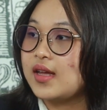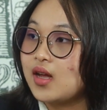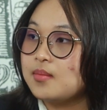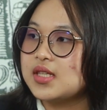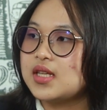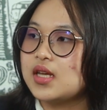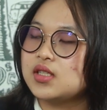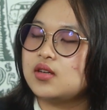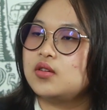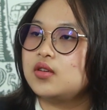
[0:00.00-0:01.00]
economic
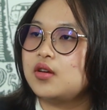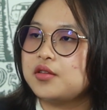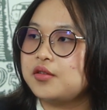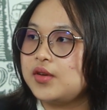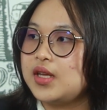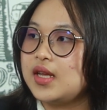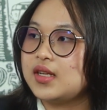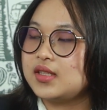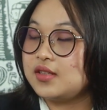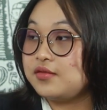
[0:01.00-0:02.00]
sanction on North Korea in
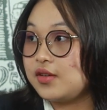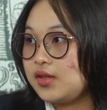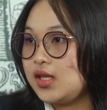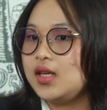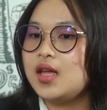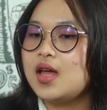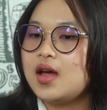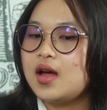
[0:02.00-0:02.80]
1950